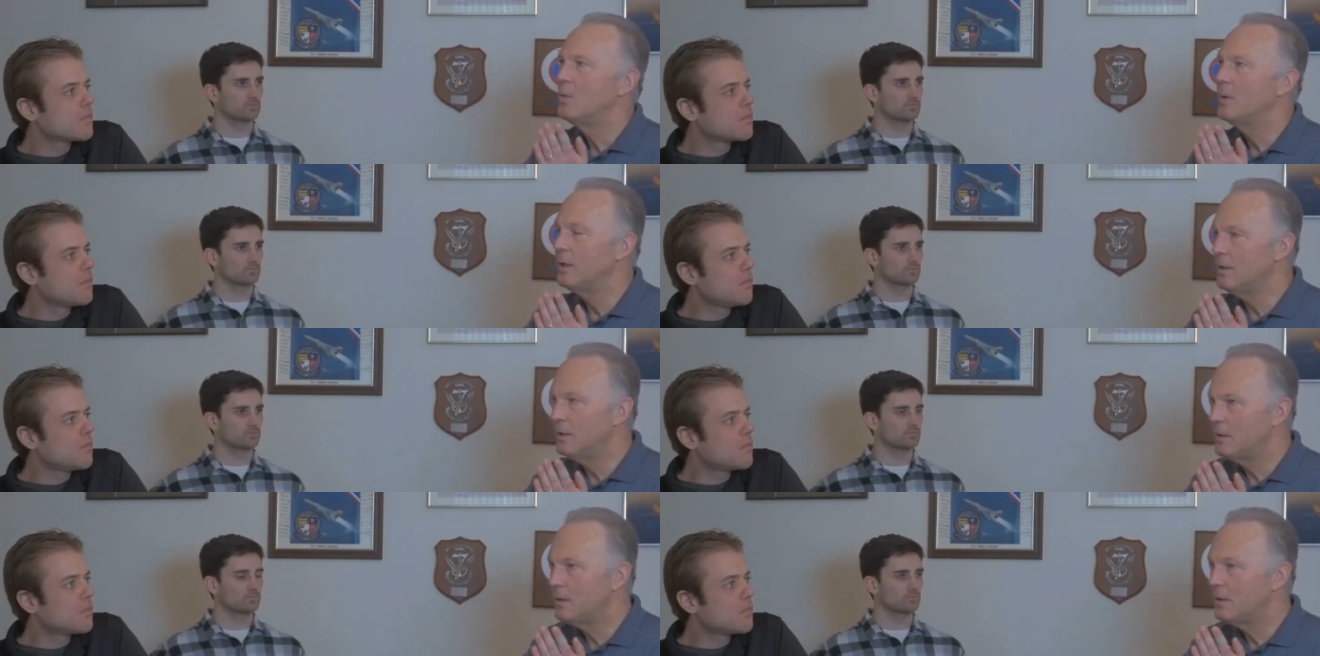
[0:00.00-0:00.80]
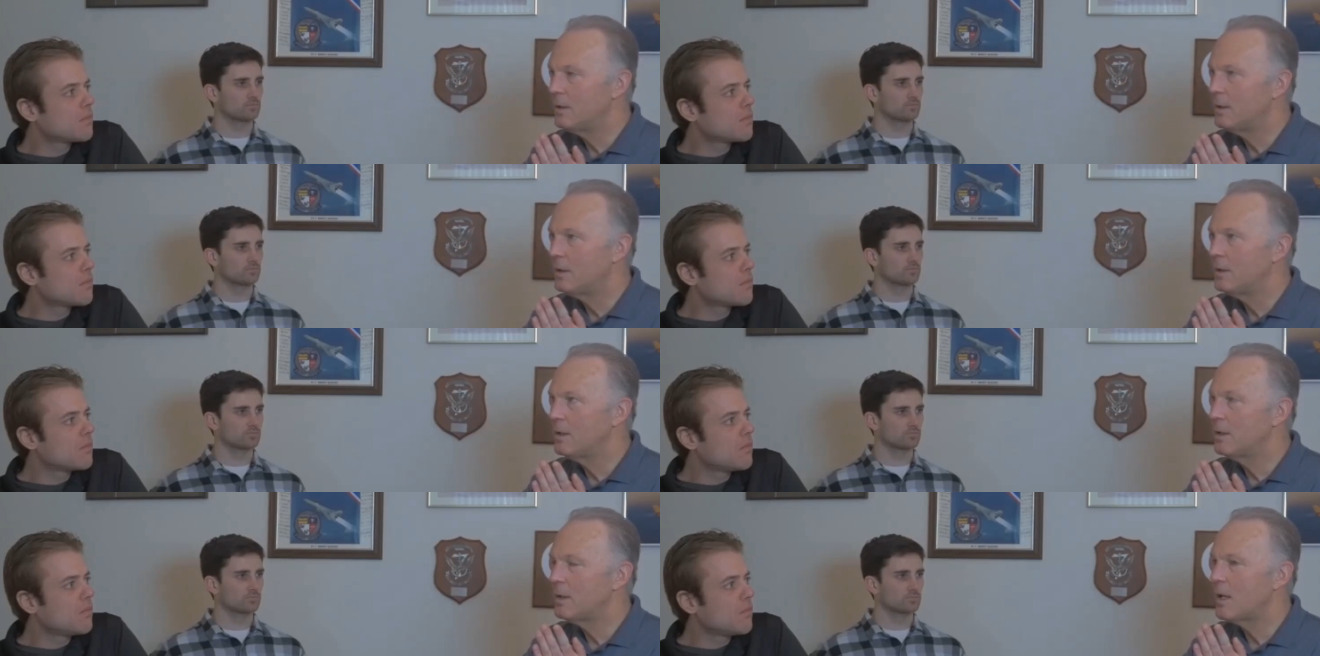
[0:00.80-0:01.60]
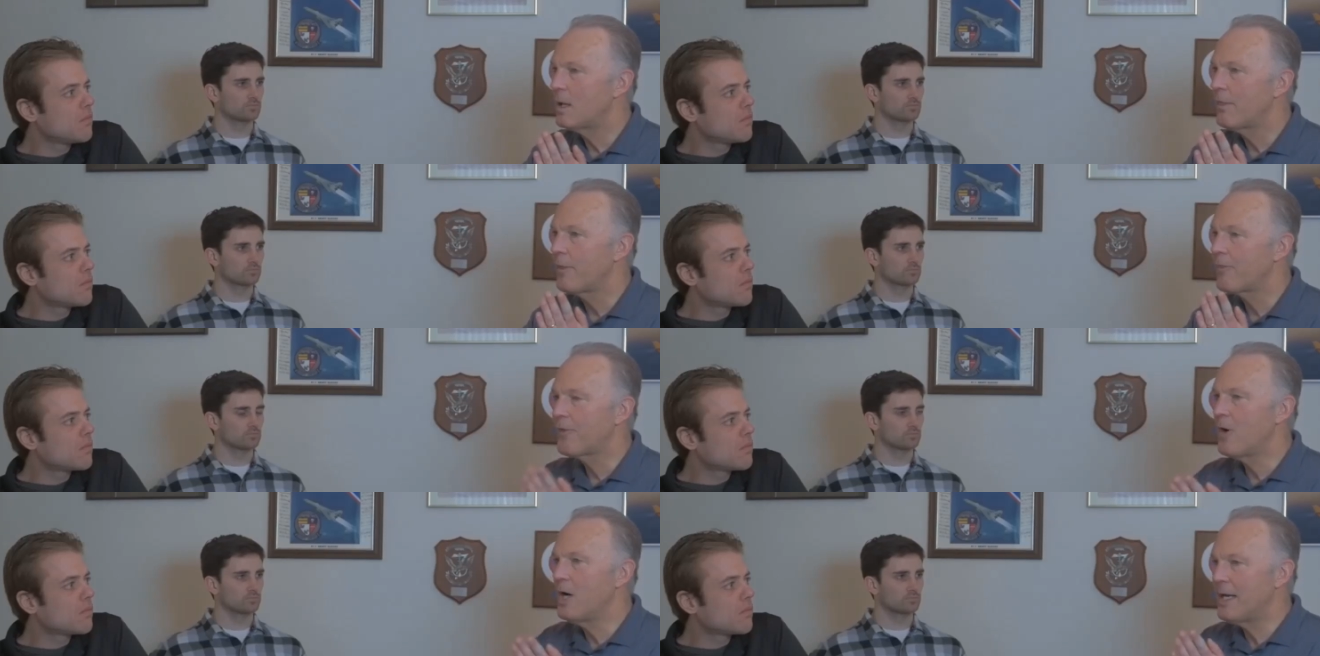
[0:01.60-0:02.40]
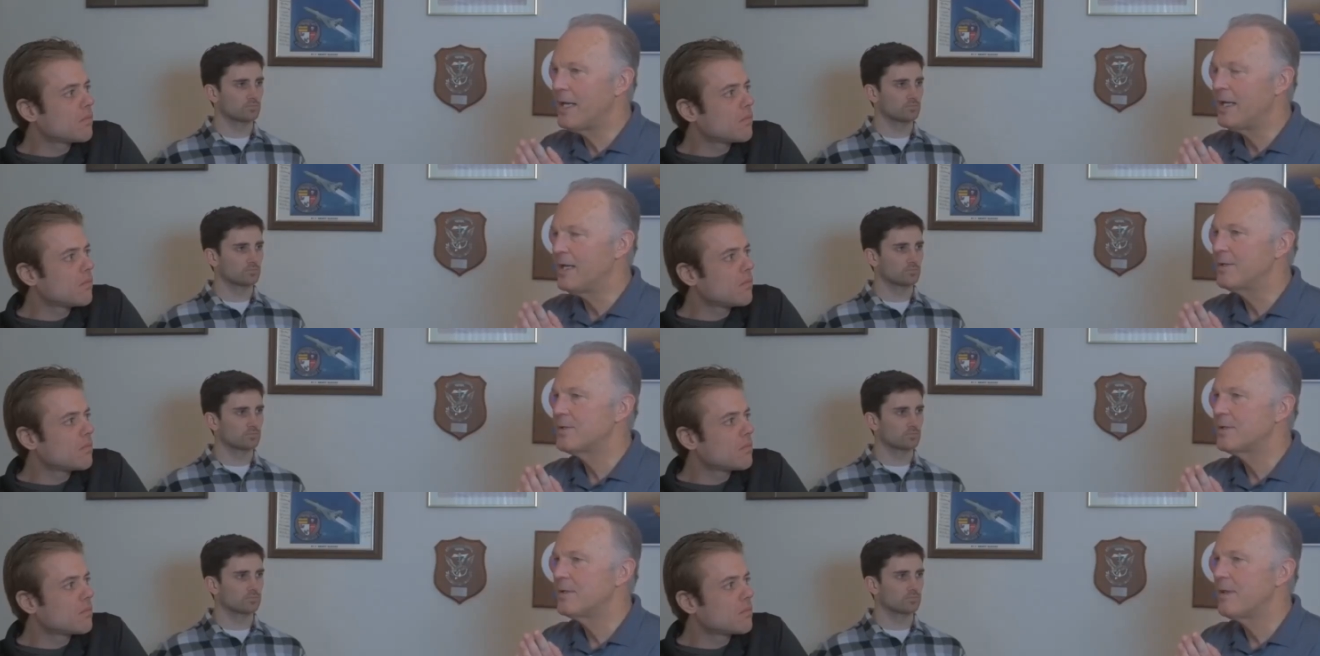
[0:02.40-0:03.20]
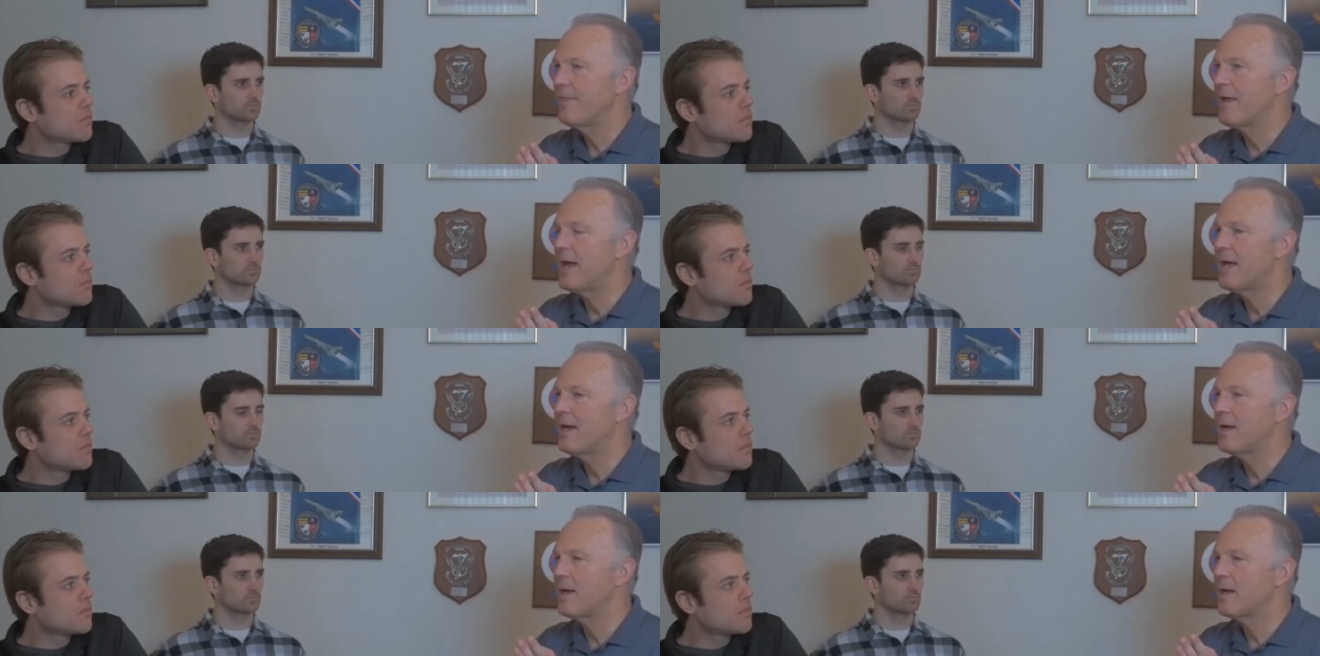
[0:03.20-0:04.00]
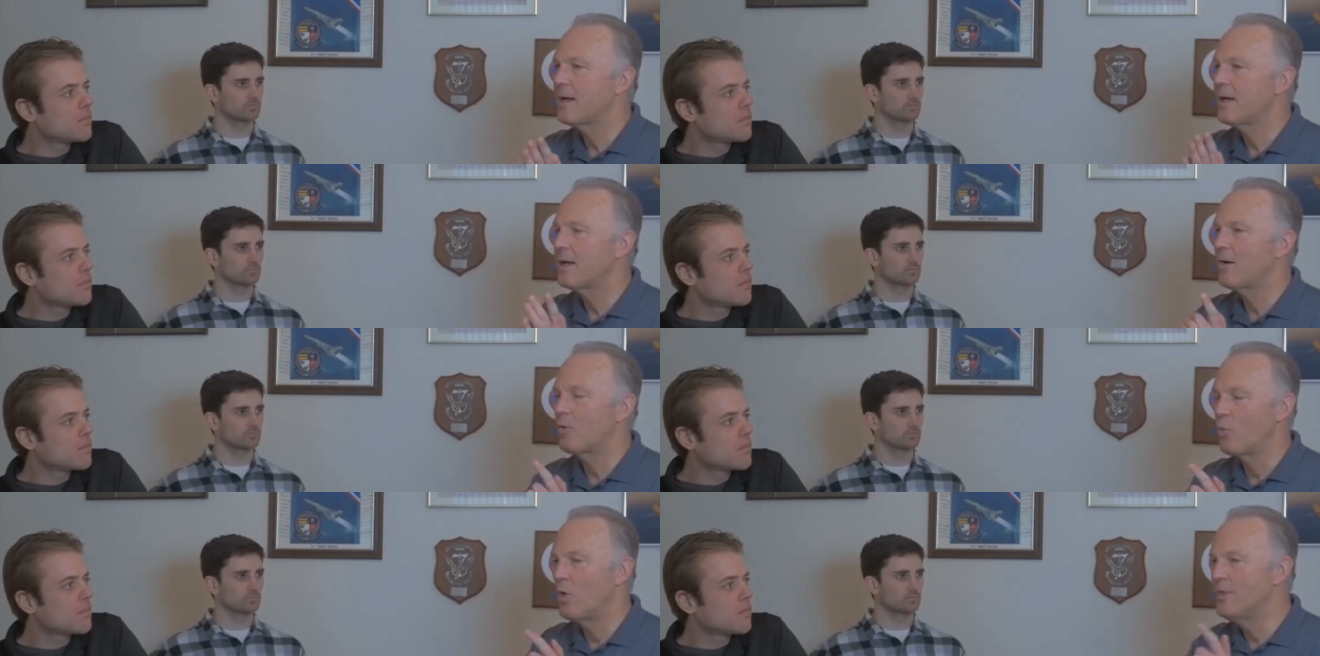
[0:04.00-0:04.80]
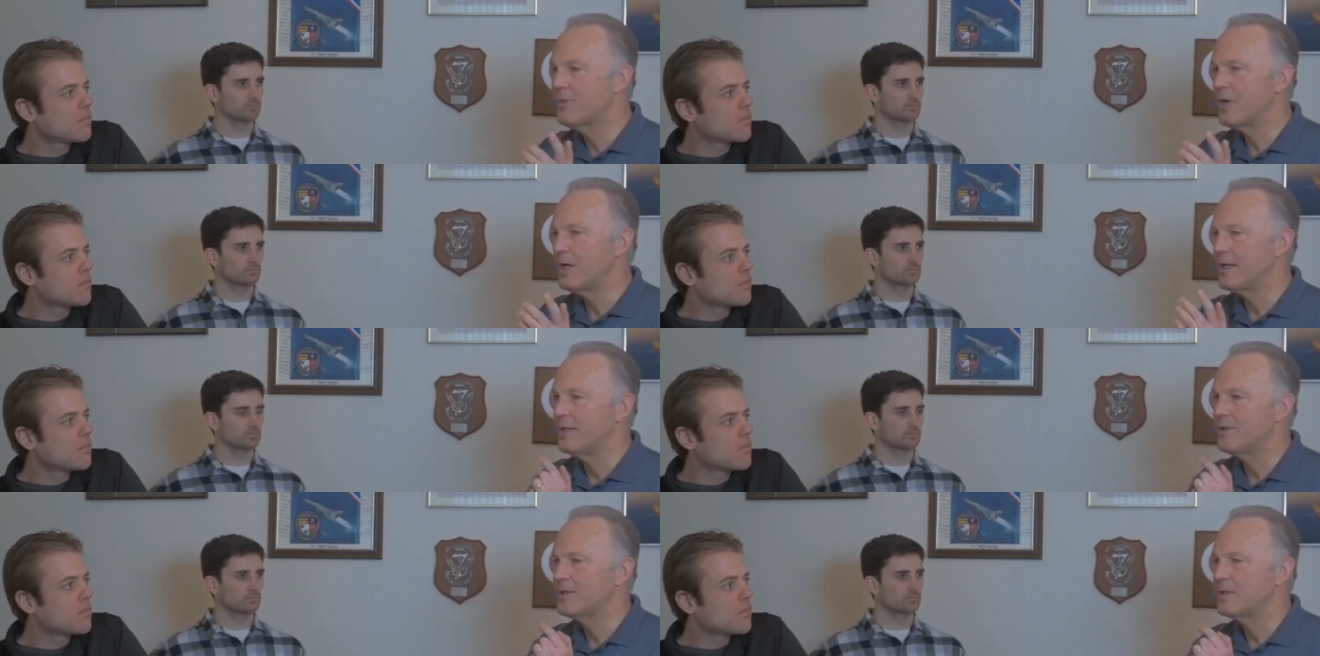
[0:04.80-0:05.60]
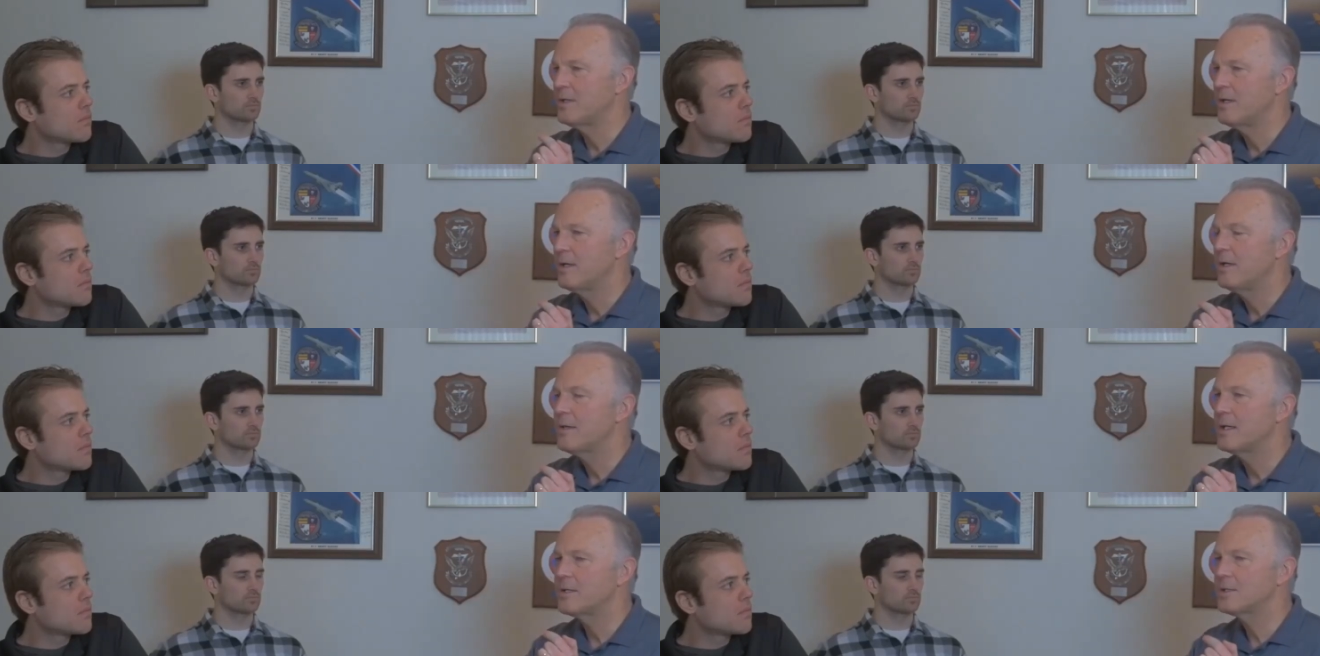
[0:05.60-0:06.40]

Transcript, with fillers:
Speaker 1: Well, the thought is that, or one thought is that